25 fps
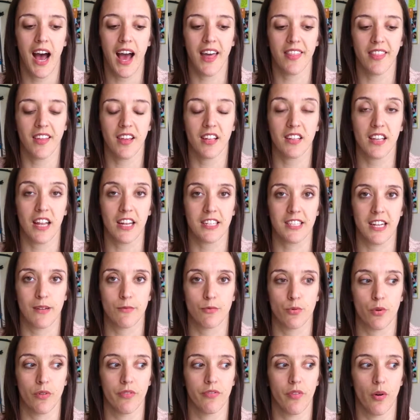I think a lot of
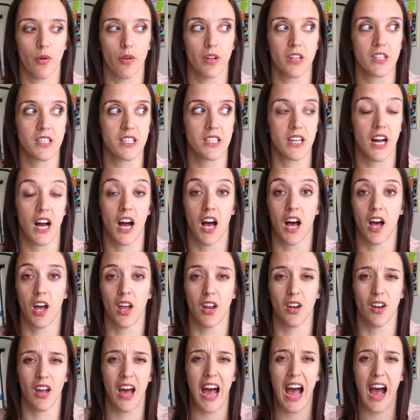times we're focused
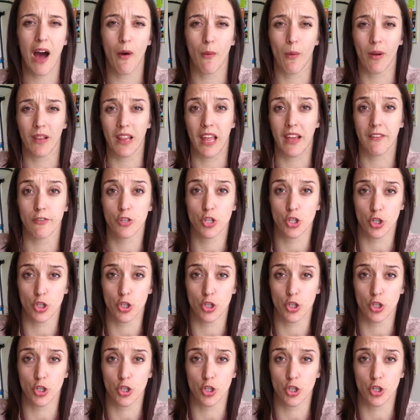on how our lives